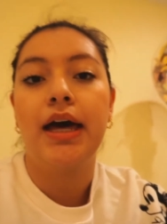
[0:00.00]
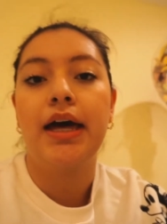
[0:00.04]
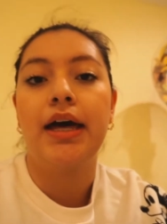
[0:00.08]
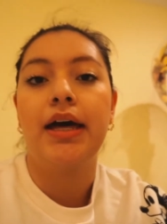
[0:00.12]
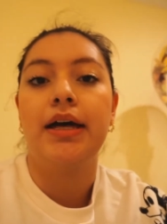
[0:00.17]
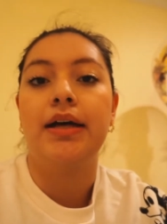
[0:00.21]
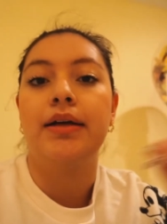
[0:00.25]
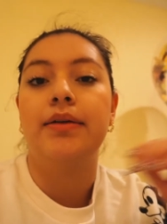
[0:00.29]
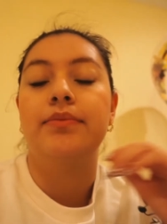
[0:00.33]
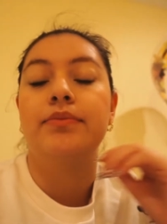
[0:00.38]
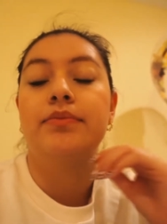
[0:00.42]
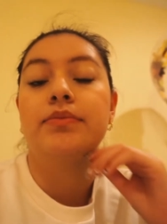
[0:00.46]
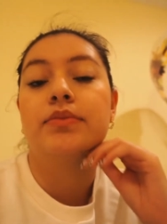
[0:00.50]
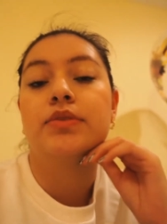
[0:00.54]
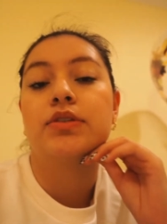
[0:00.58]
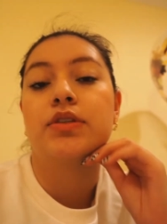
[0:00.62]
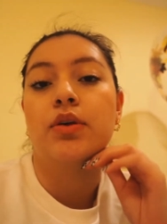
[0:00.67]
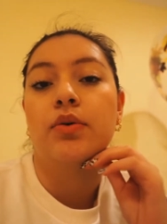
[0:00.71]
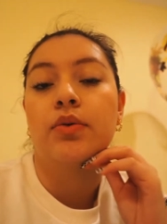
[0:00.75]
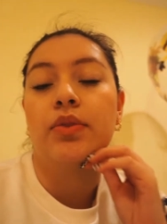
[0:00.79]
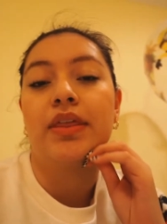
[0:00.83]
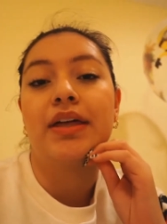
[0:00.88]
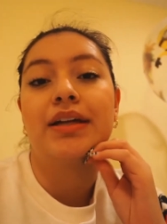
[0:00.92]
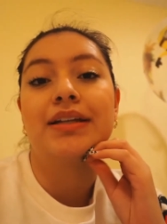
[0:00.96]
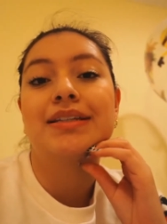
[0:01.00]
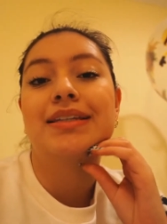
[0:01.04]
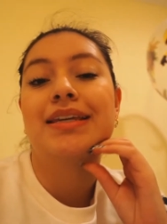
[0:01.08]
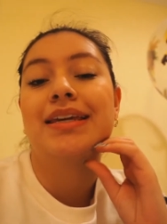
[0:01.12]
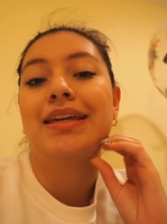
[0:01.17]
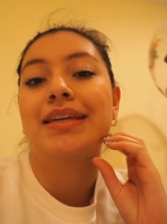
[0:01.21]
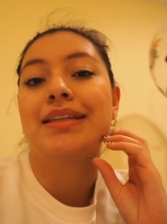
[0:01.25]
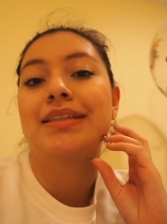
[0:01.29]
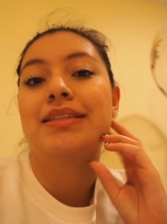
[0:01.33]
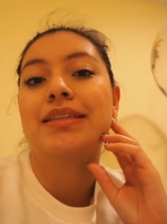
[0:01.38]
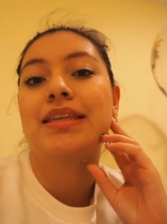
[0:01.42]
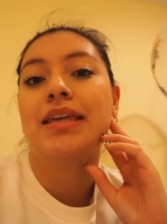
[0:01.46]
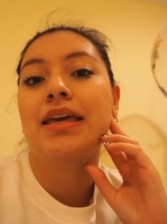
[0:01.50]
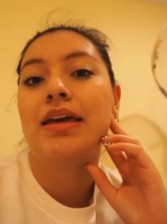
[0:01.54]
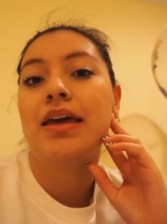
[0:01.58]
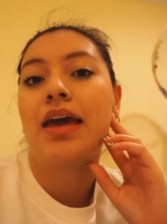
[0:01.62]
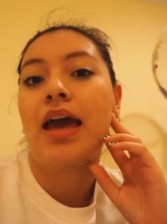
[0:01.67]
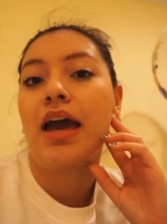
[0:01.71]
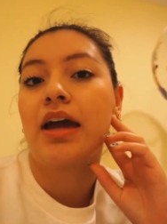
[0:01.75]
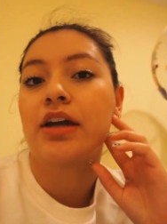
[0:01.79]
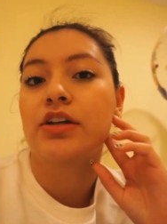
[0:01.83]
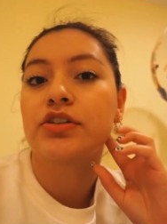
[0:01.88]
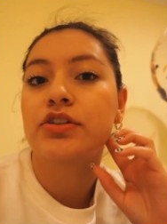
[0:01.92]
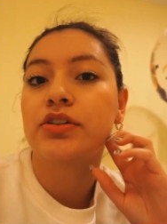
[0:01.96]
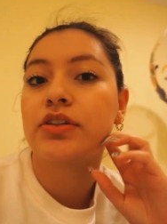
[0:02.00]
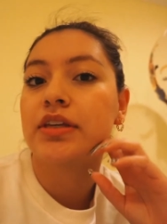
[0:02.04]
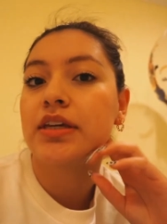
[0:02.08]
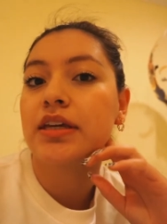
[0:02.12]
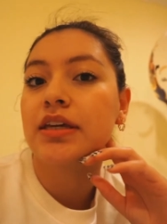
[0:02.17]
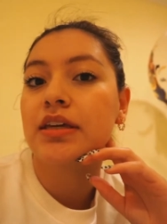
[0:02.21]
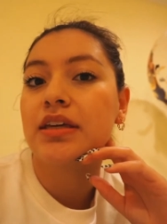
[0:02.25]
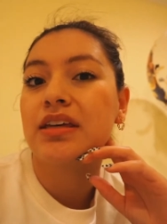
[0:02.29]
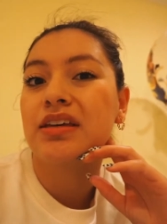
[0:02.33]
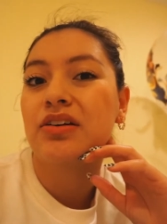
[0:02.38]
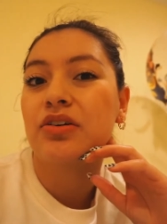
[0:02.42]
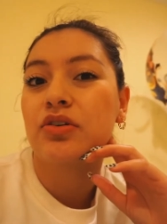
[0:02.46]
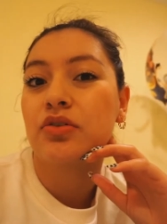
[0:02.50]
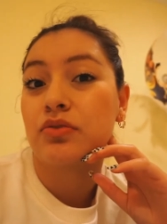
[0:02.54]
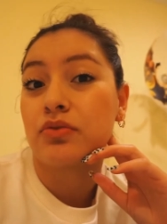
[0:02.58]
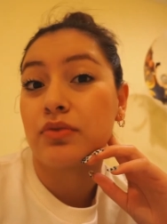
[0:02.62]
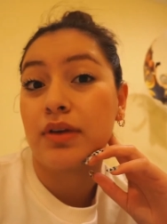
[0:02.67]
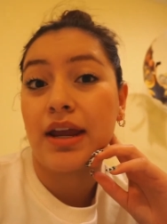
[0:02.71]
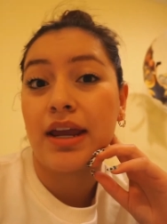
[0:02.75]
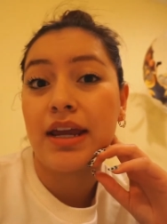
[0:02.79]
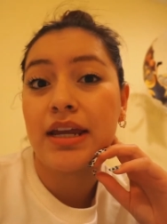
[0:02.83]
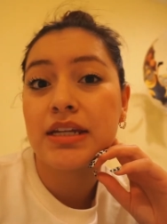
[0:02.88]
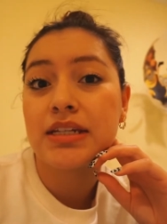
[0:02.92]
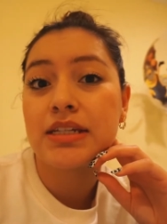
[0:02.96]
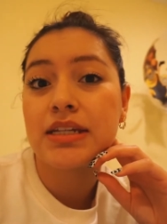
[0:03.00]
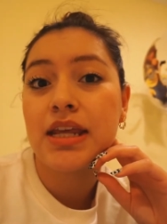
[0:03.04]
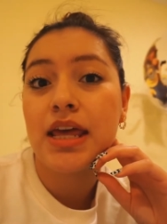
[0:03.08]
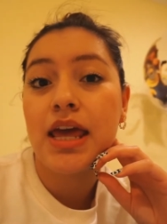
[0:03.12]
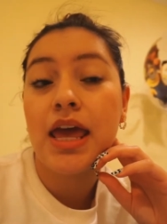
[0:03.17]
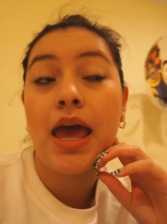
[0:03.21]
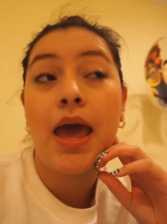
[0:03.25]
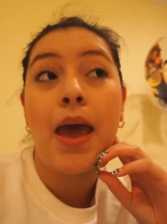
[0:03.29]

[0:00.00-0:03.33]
um, so that is actually great